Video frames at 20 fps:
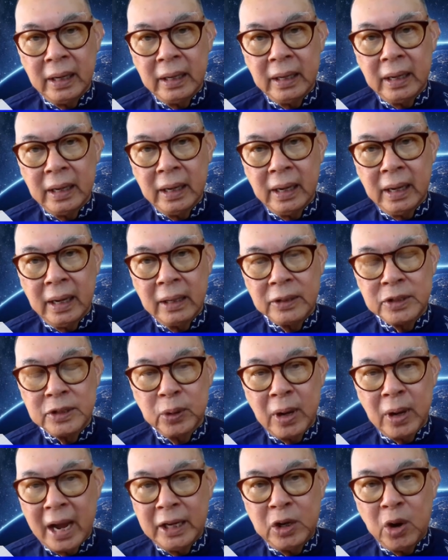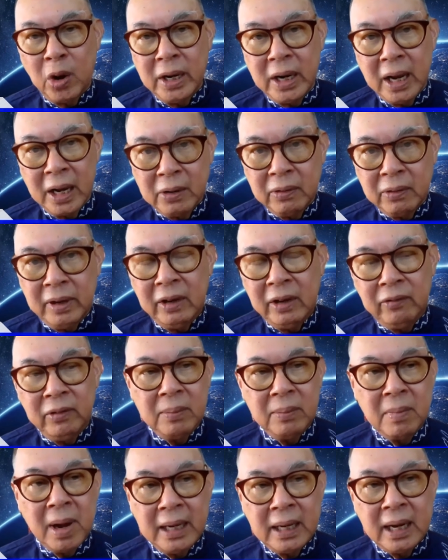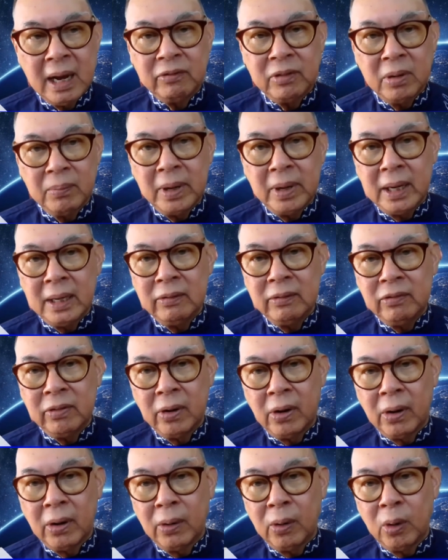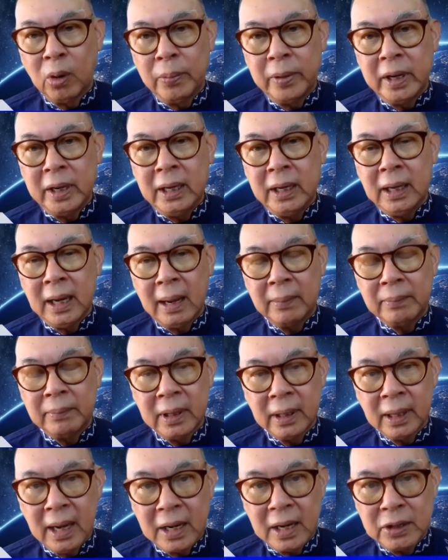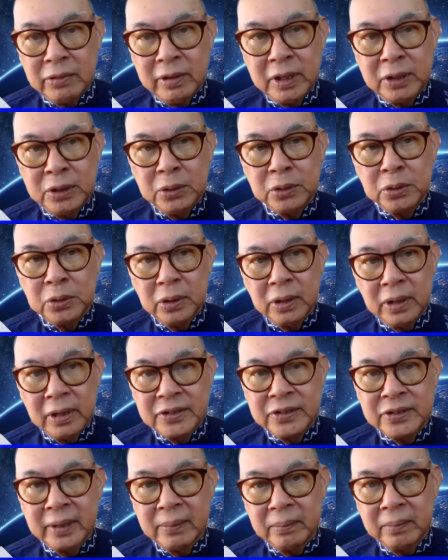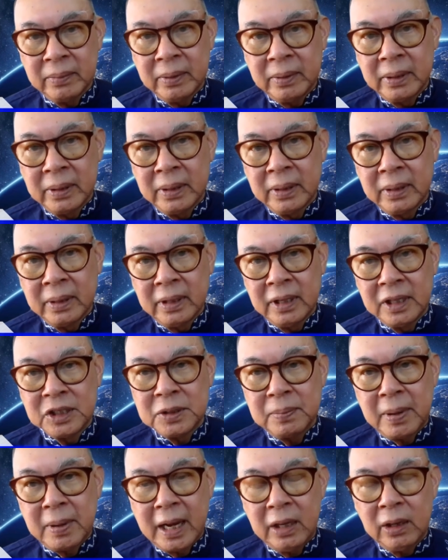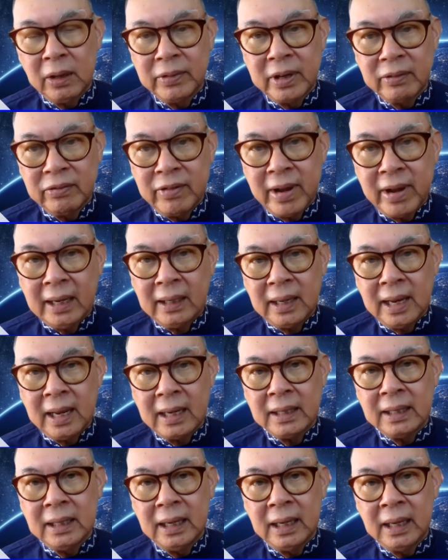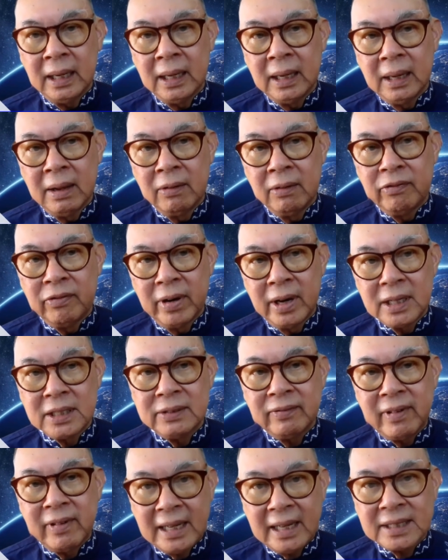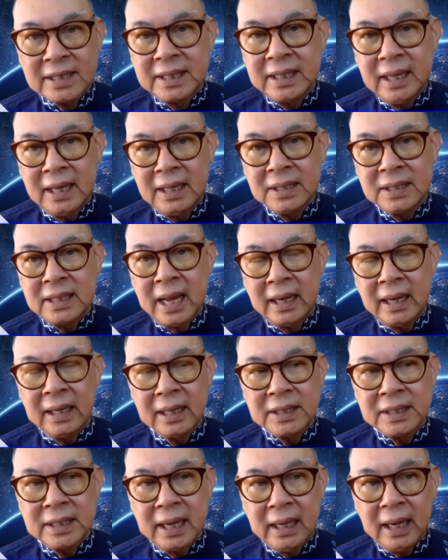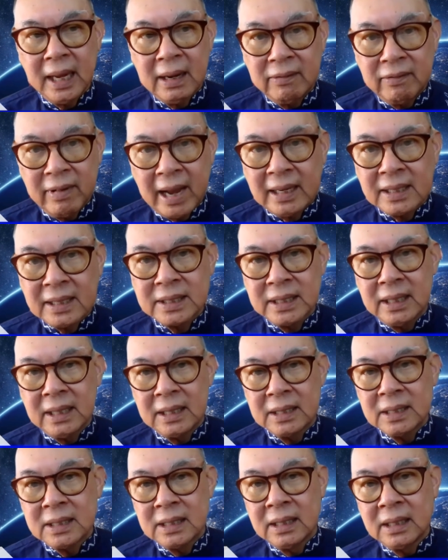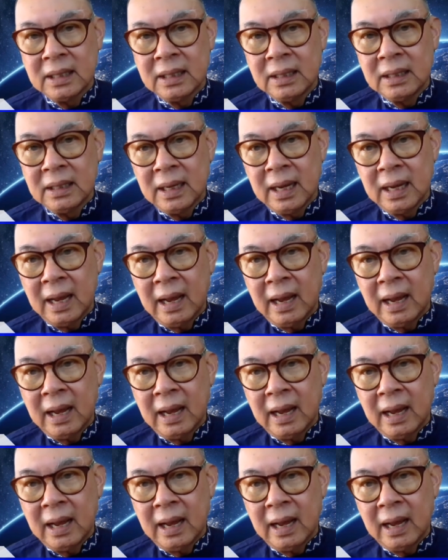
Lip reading: And so I don't agree with my government for opening up the country to tourism, in spite of the fact that the first vaccines and the second vaccines